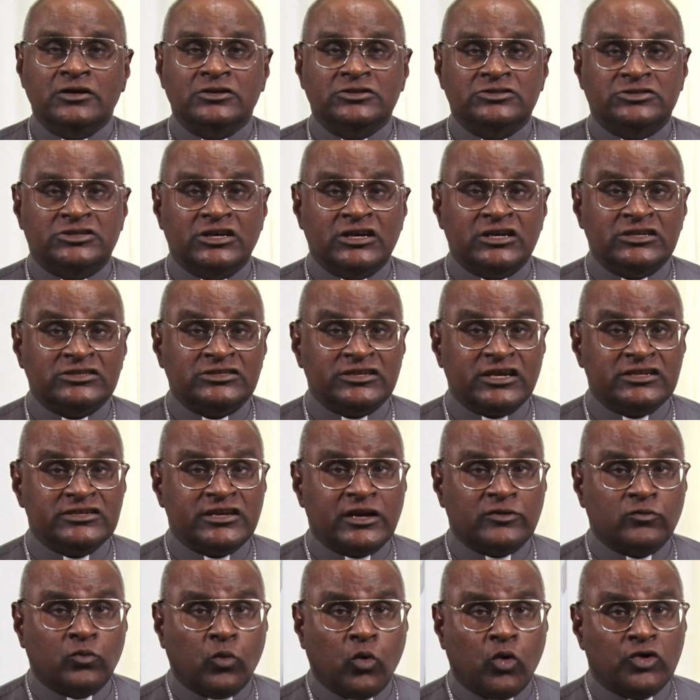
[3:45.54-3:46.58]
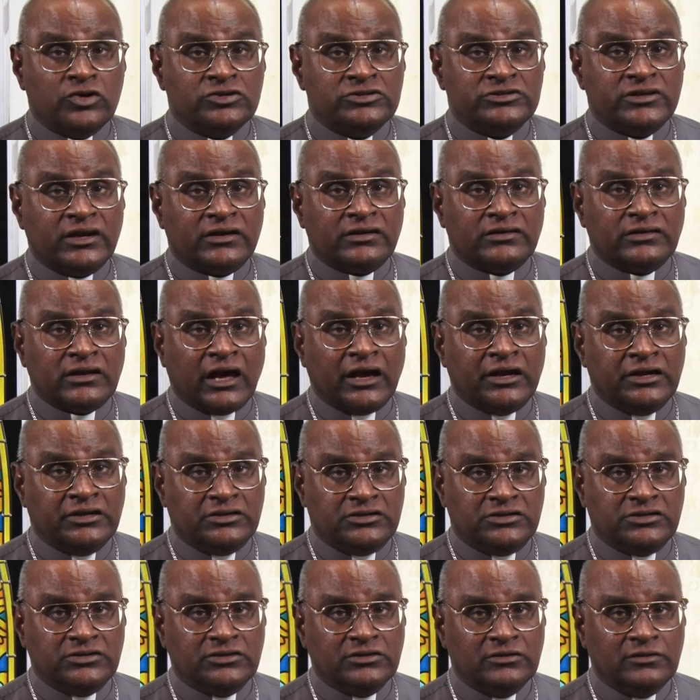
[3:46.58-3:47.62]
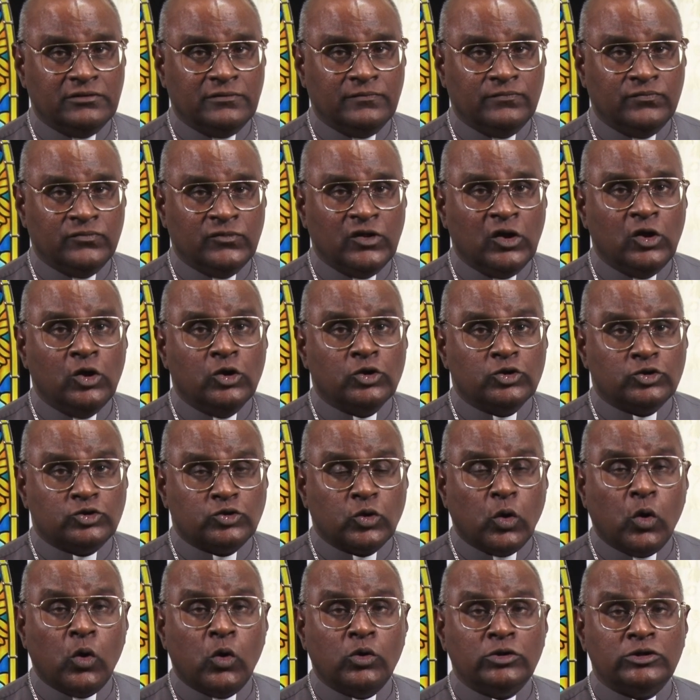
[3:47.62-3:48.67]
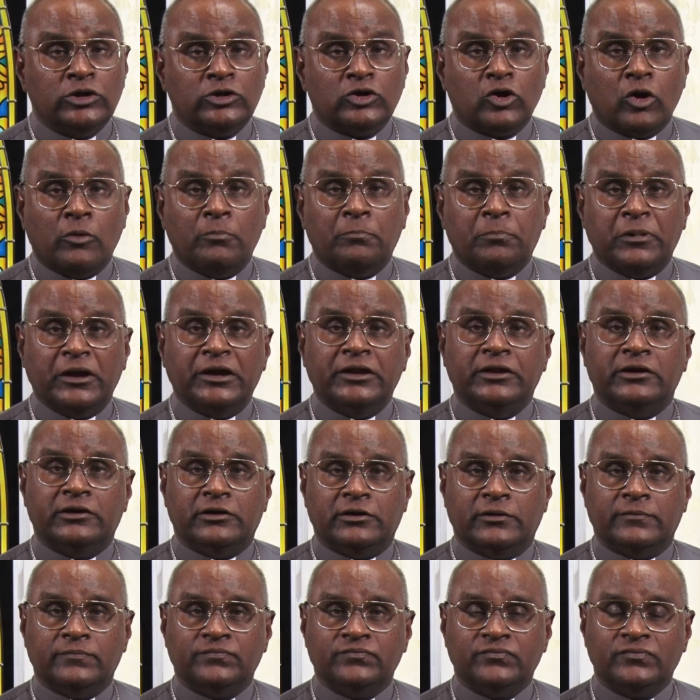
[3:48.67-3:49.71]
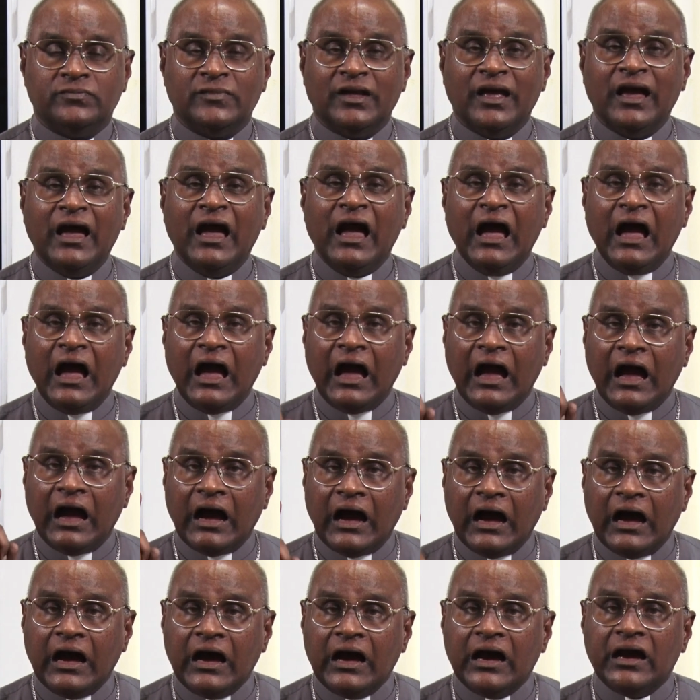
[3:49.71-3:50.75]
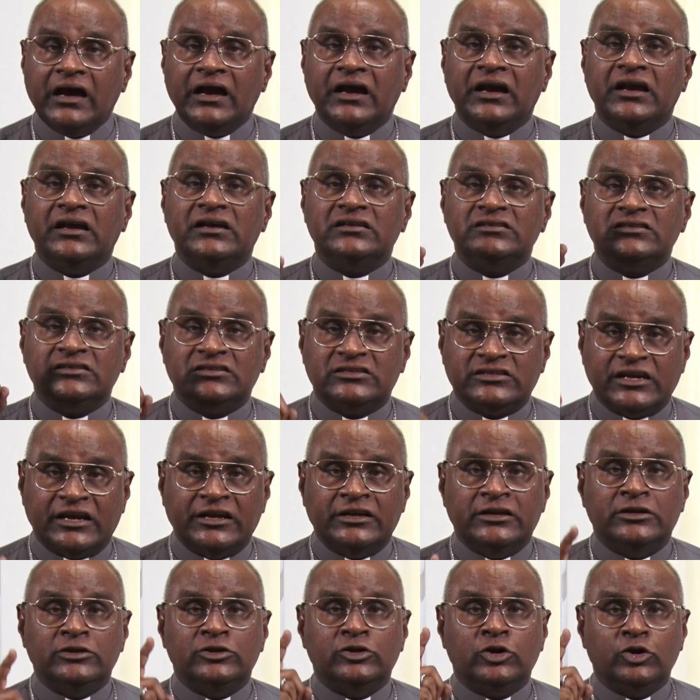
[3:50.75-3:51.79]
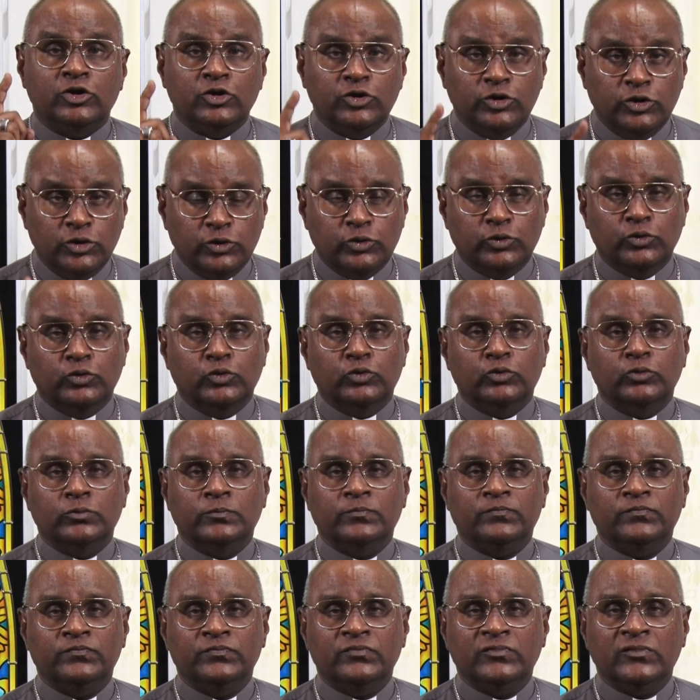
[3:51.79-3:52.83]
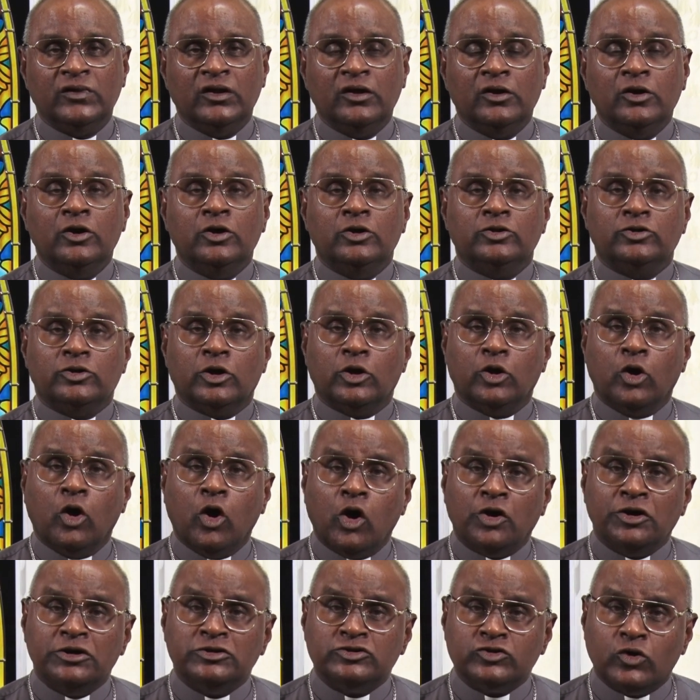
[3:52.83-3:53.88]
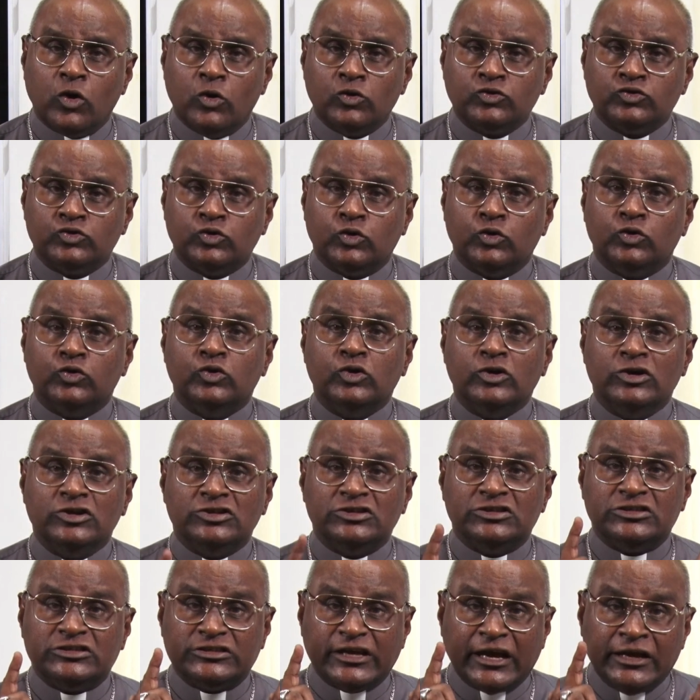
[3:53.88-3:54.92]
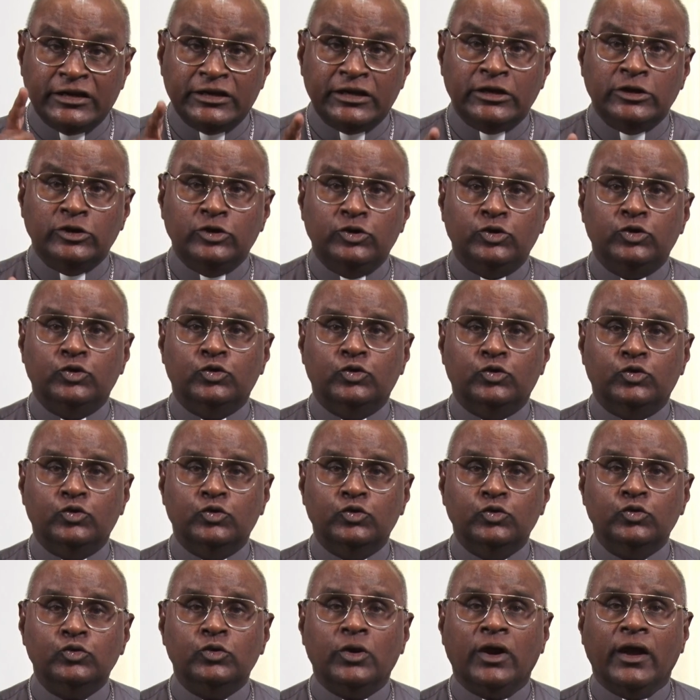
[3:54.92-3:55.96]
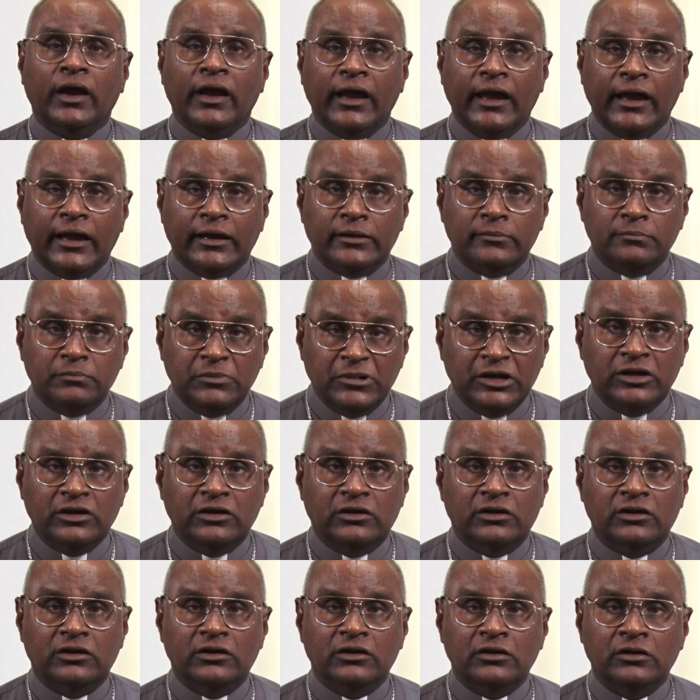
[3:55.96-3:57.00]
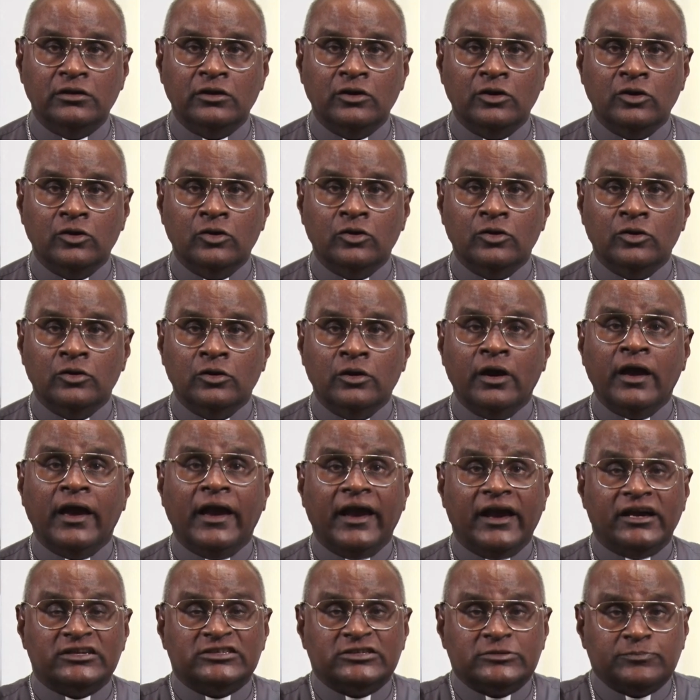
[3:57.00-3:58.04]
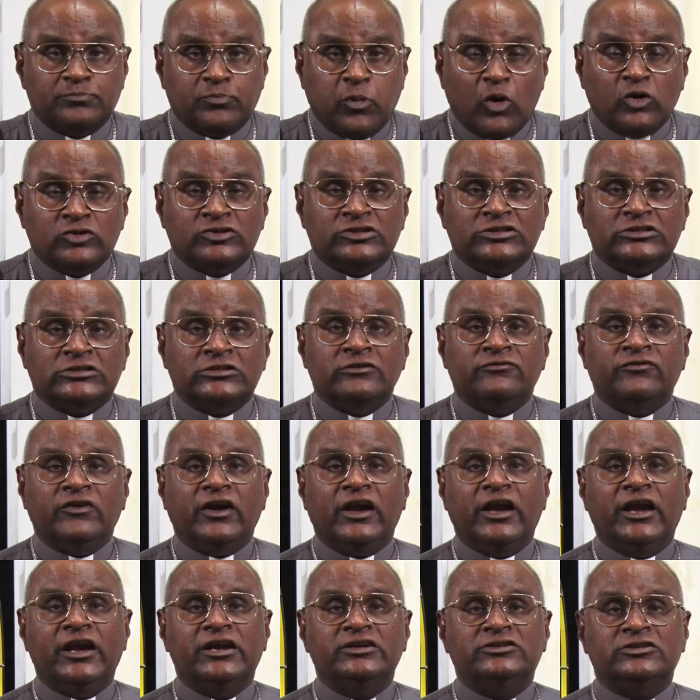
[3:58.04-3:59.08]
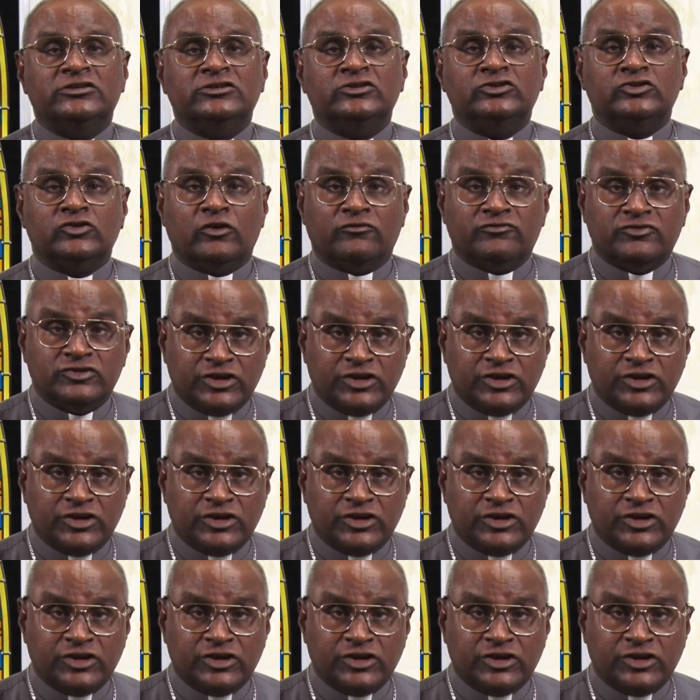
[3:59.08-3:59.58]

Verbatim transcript: Just as that voice that night told the complainer, I sent you, the Lord is also sending you and me as positive agents of